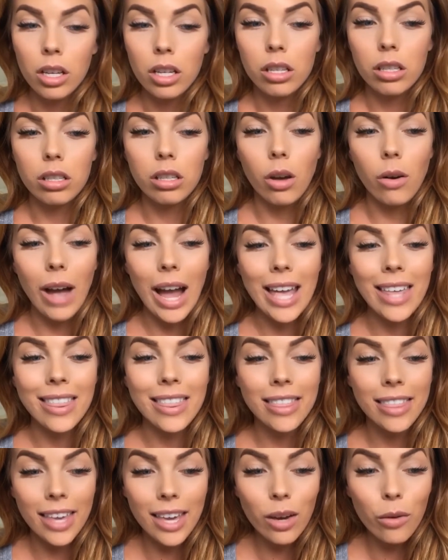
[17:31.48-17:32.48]
So I
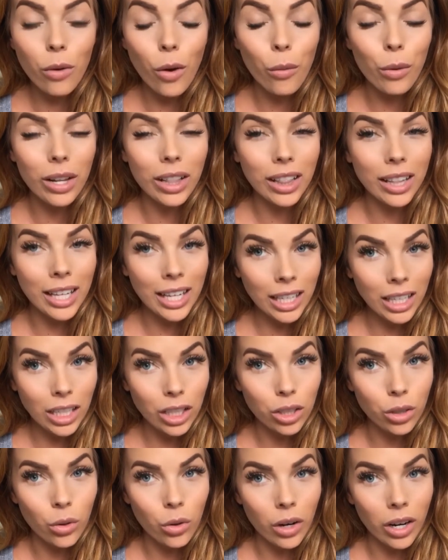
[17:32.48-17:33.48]
think what we're
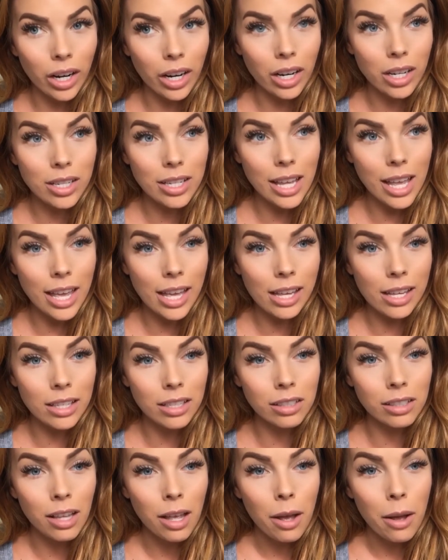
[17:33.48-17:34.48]
leaning towards
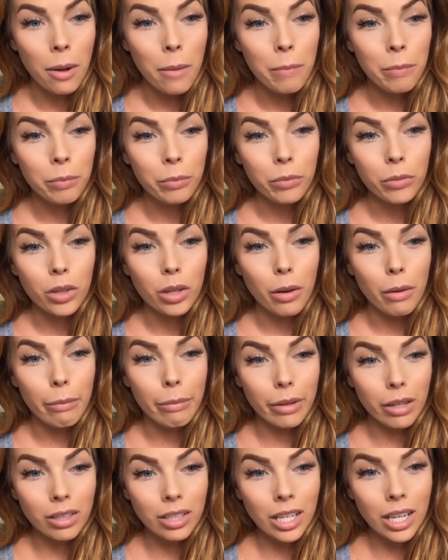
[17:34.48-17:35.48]
is
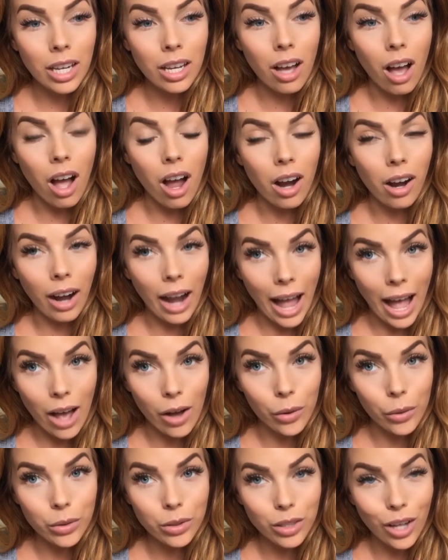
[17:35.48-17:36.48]
building our
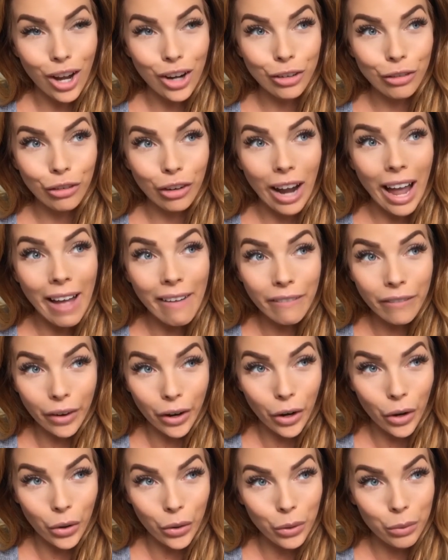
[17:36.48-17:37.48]
house, our
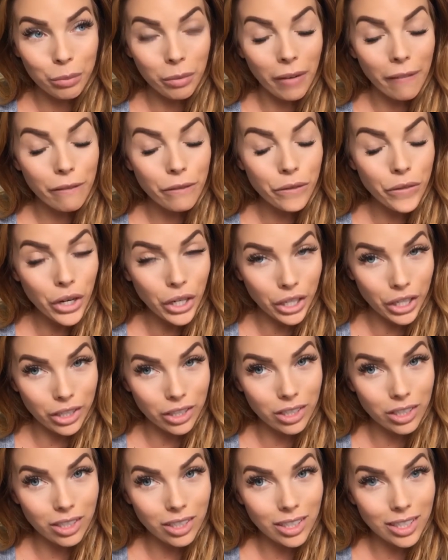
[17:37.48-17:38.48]
forever home
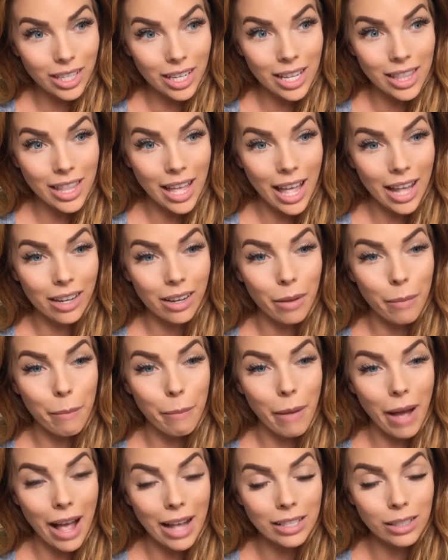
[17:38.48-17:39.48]
first, and then
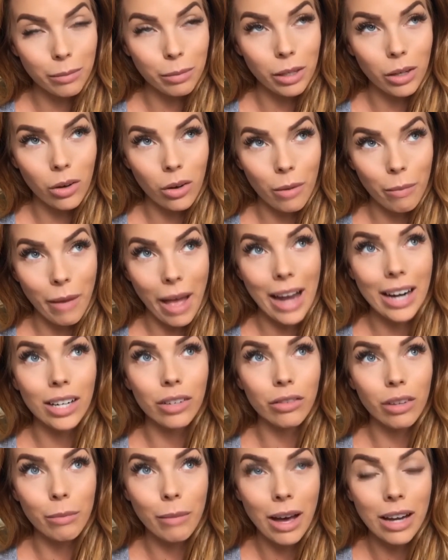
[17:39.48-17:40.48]
possibly going back
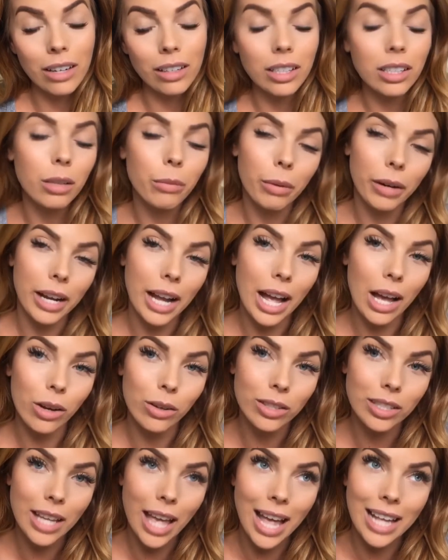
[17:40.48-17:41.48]
and remodeling the brick
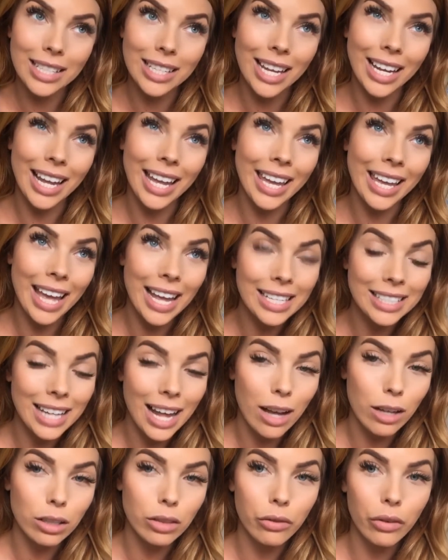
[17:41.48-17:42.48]
house as like a guest
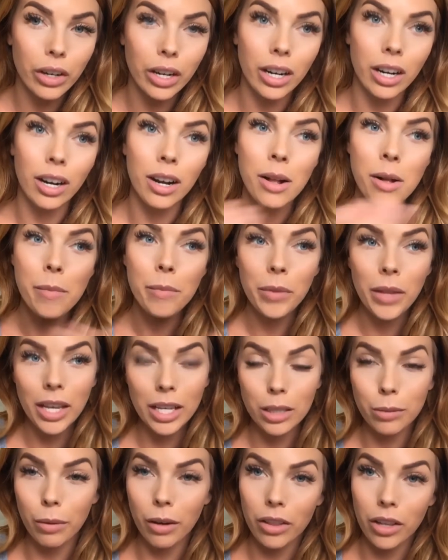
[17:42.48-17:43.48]
house for
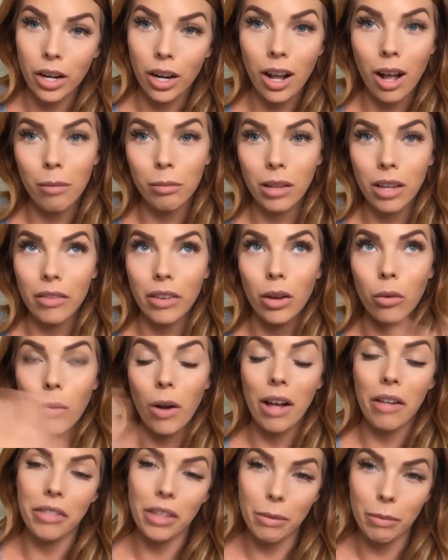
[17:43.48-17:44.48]
his brother to come live in
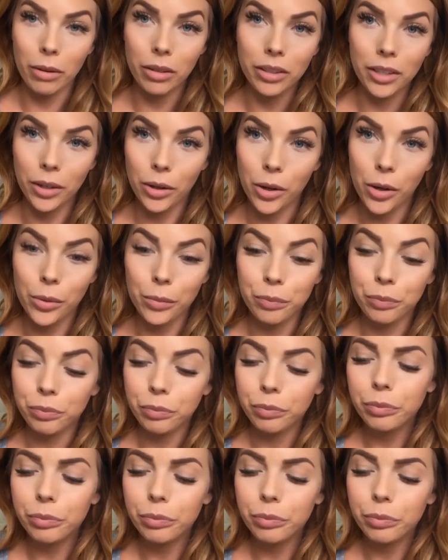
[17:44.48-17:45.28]
while they build their home.